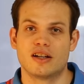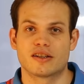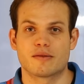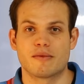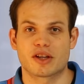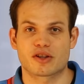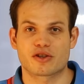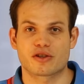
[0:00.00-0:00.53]

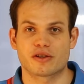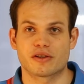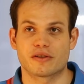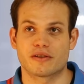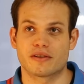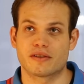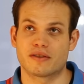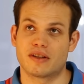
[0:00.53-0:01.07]
to make
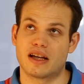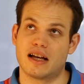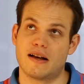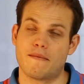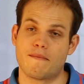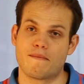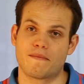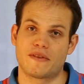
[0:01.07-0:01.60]
sure
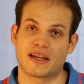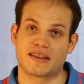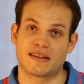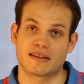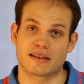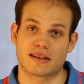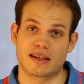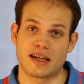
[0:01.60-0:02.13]
that
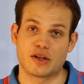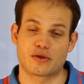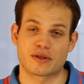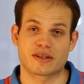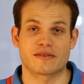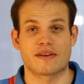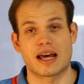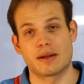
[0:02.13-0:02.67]
the
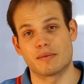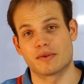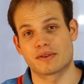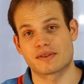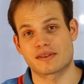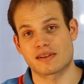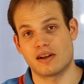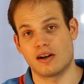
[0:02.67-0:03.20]
interests of
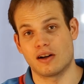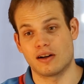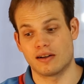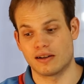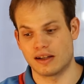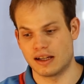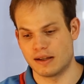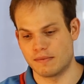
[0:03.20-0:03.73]
animals
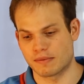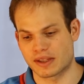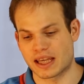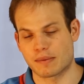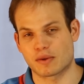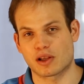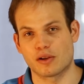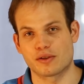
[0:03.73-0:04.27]
are
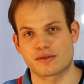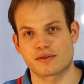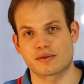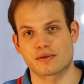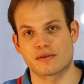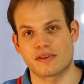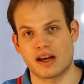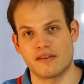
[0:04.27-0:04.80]
kept close
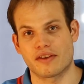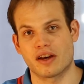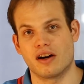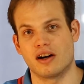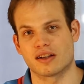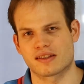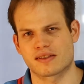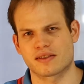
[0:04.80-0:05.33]
to their
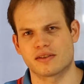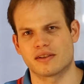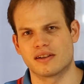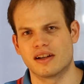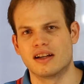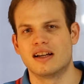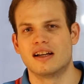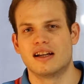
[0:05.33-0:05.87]
hearts.
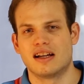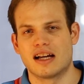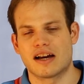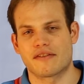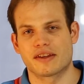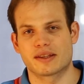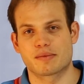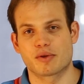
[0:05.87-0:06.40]
So,
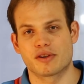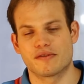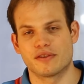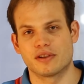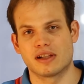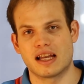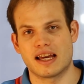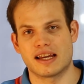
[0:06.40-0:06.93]
I think it's
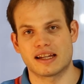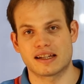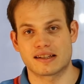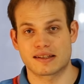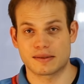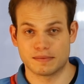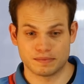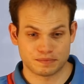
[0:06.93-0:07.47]
beautiful,
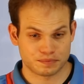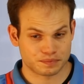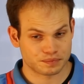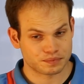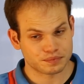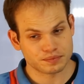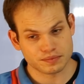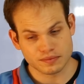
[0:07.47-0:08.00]
and
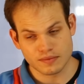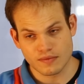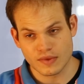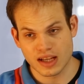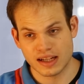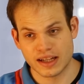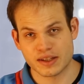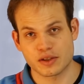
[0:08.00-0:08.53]

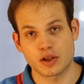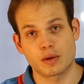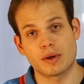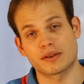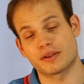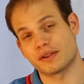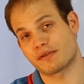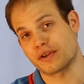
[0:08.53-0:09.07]
let's talk
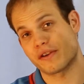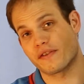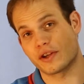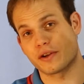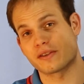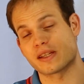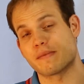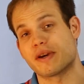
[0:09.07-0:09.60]
about these 3
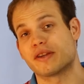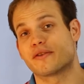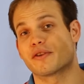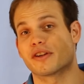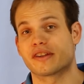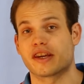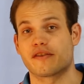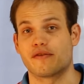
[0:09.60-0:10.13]
videos I made
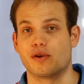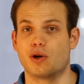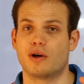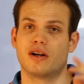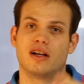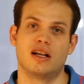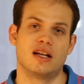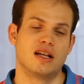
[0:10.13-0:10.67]
during day
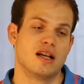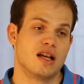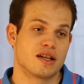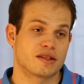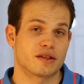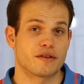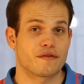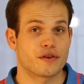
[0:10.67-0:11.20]
4.
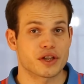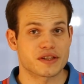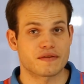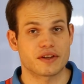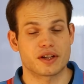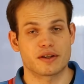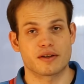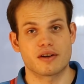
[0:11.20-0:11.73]
So, the first
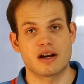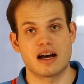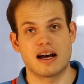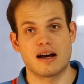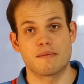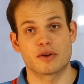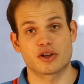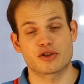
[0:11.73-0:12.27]
video
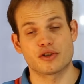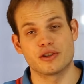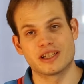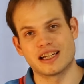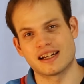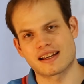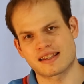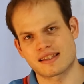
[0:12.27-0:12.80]
I'm going to show
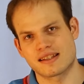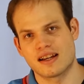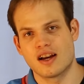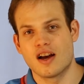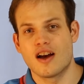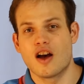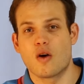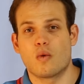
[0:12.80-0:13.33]
you guys
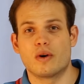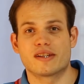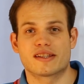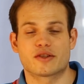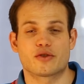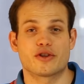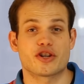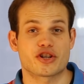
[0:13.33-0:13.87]

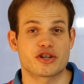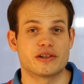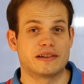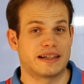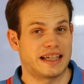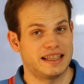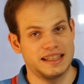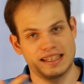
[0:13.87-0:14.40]
was a
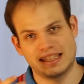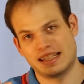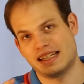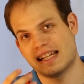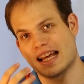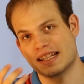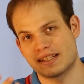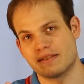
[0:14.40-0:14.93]
traditional
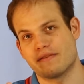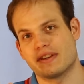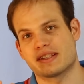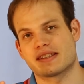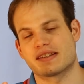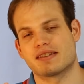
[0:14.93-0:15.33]
Indian lantern